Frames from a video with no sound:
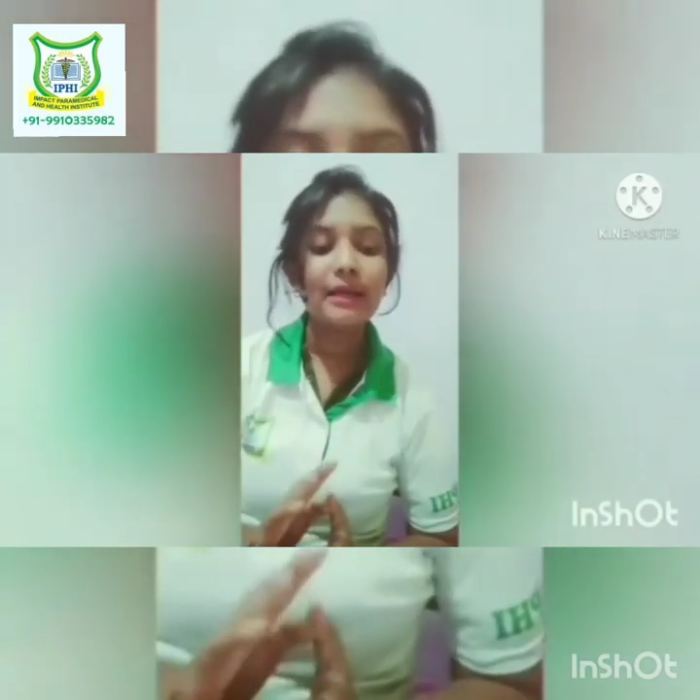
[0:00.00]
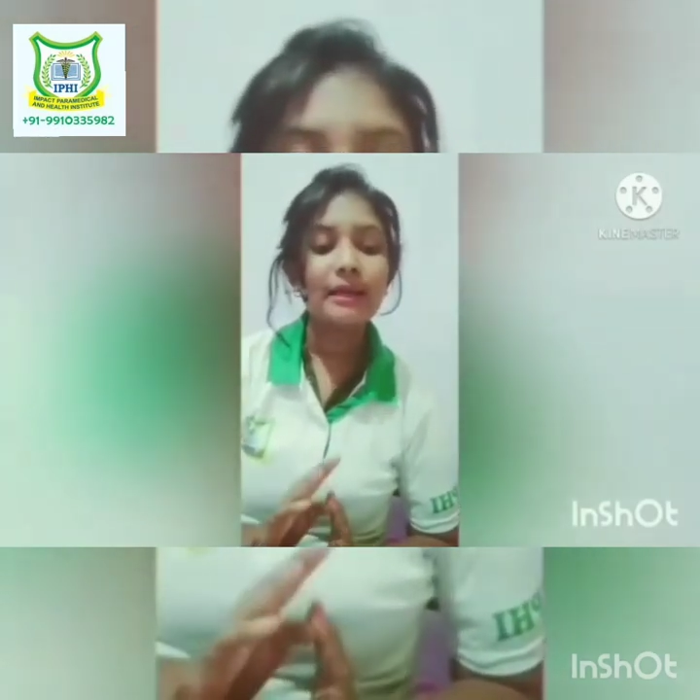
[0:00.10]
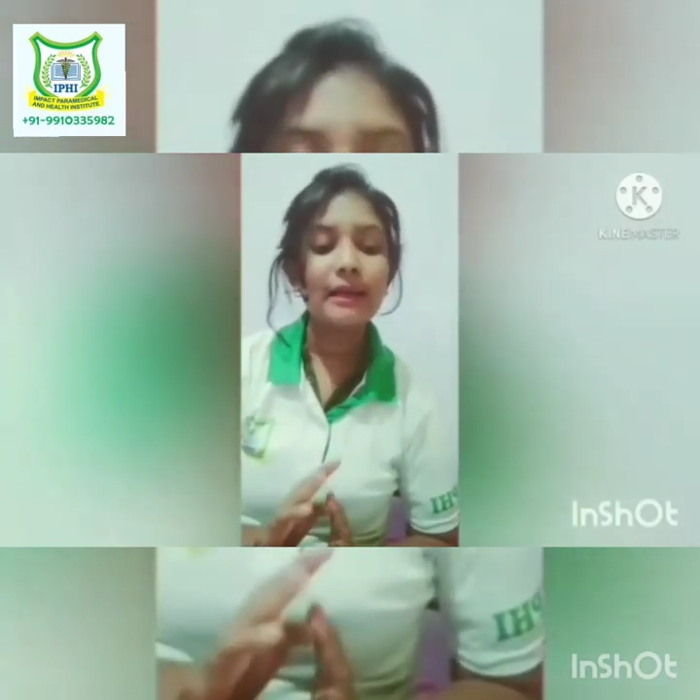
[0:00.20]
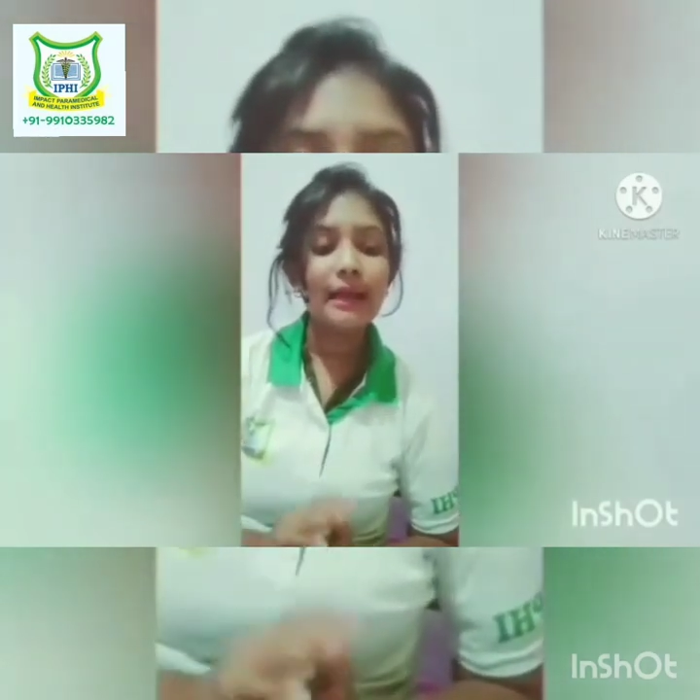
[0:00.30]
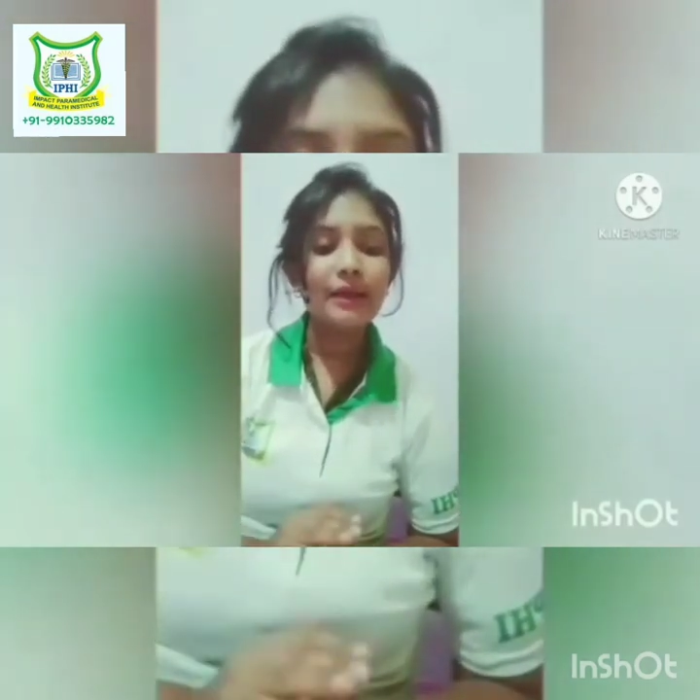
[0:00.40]

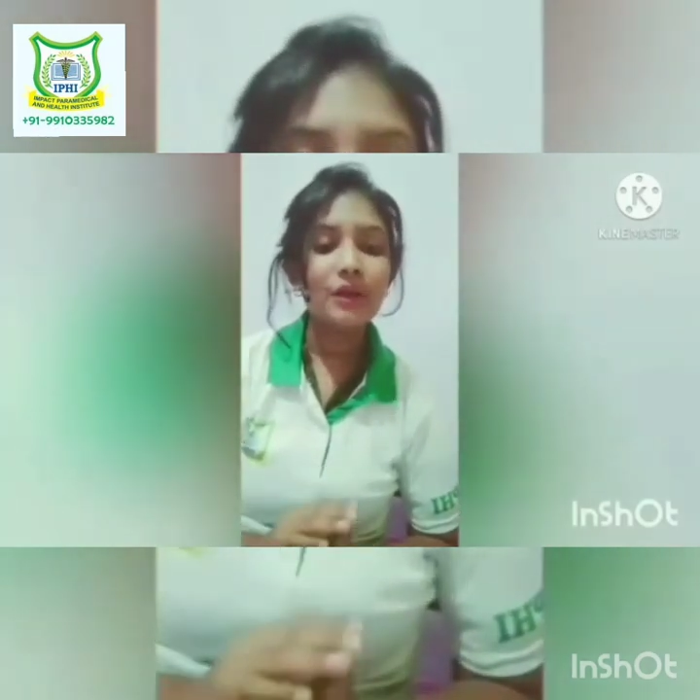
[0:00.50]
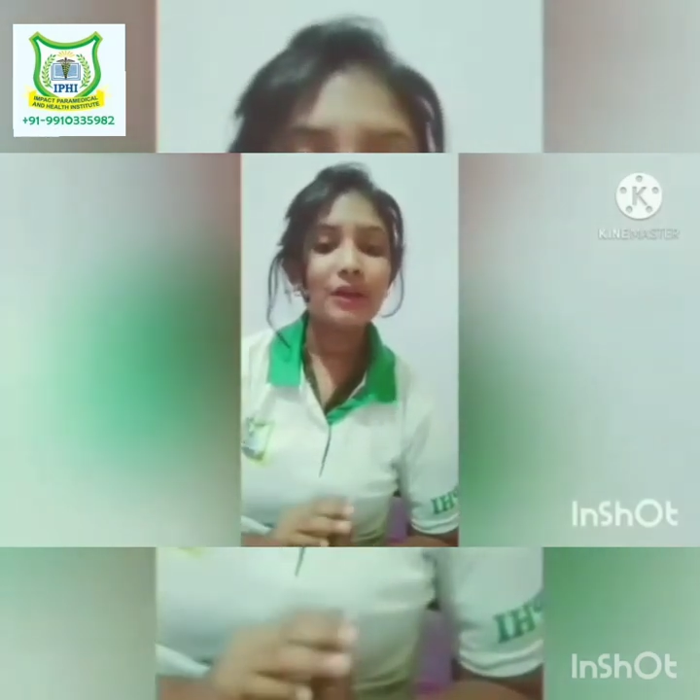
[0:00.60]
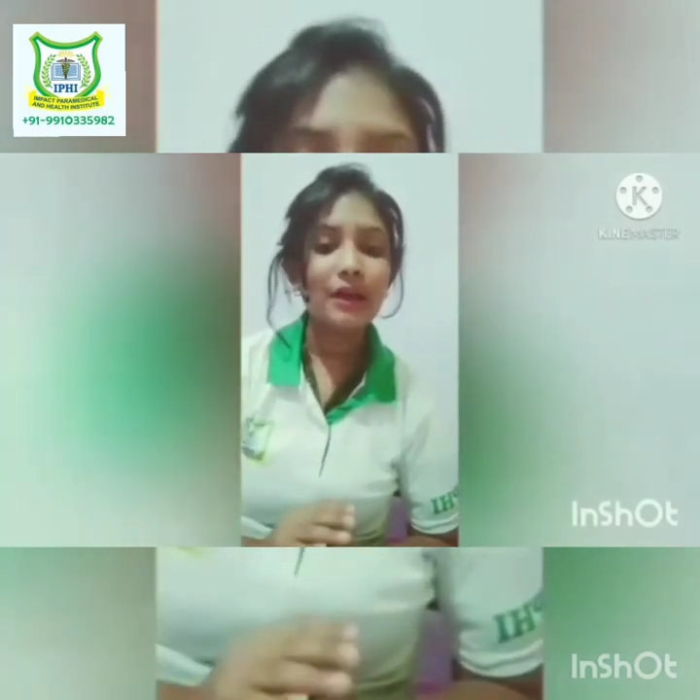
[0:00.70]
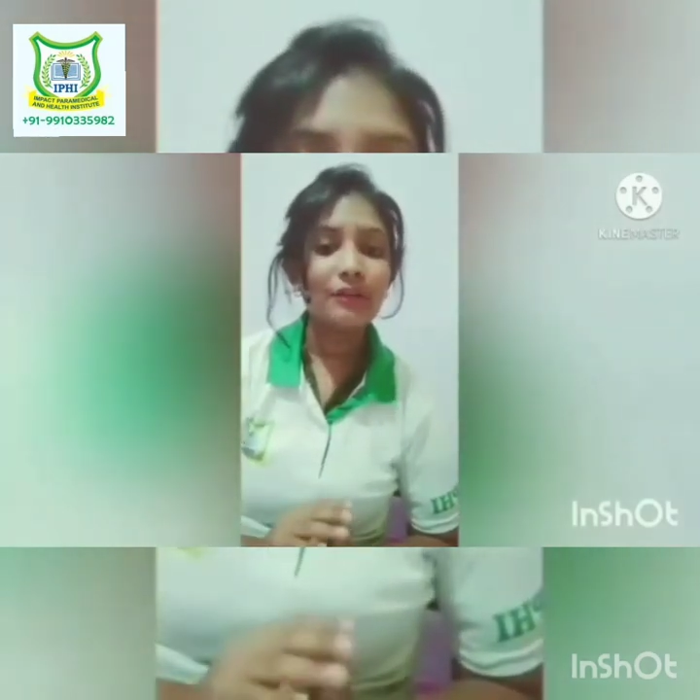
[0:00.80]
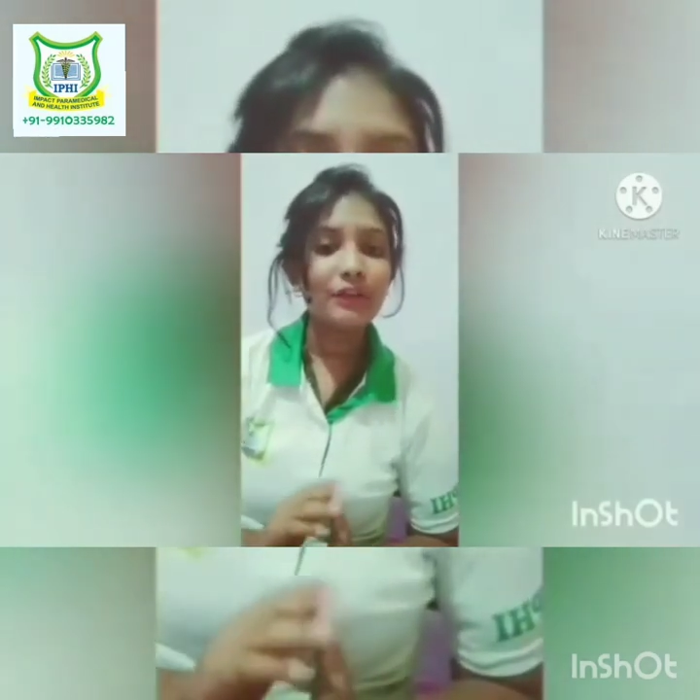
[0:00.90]

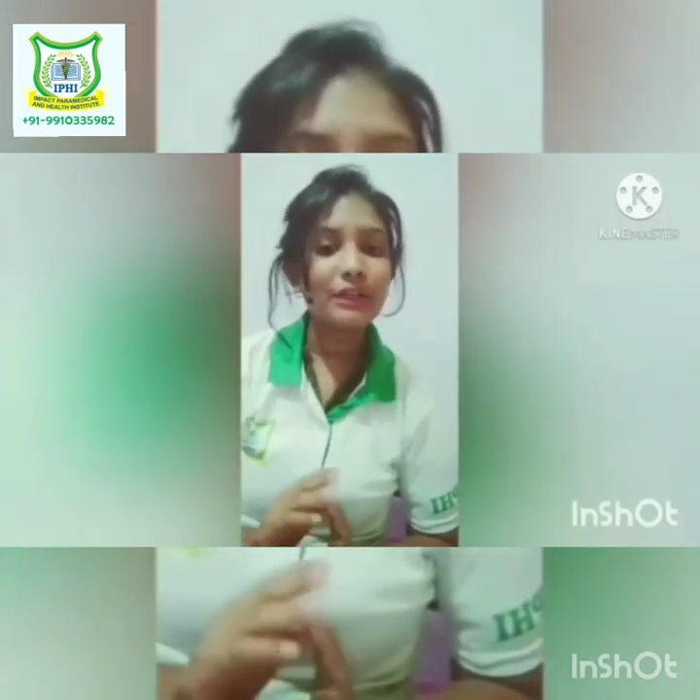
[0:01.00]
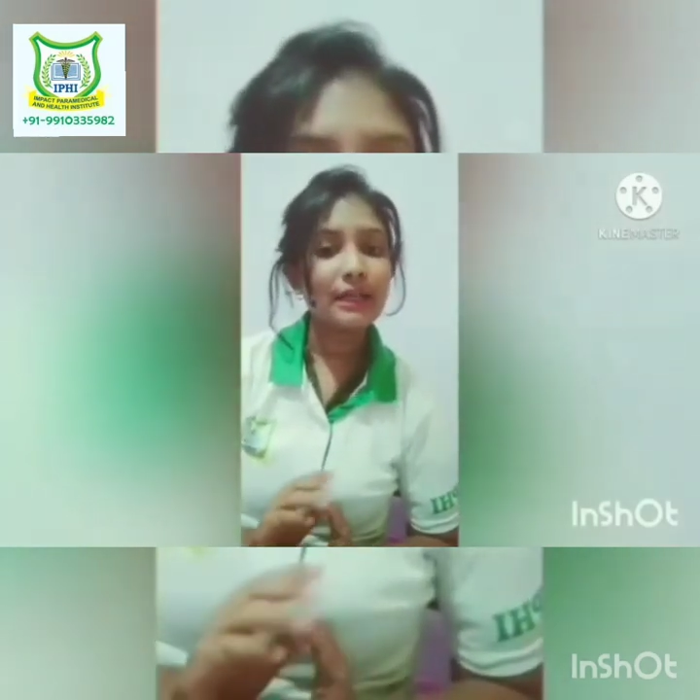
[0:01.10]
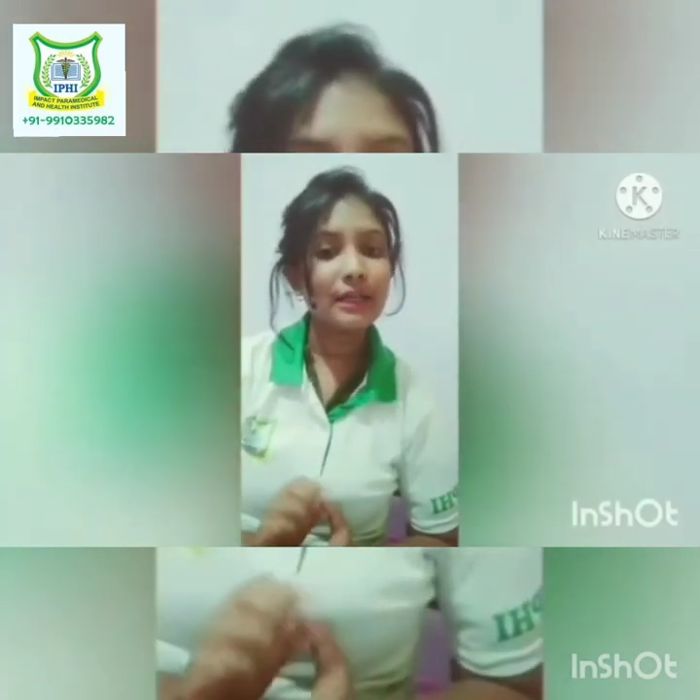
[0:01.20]
radiographic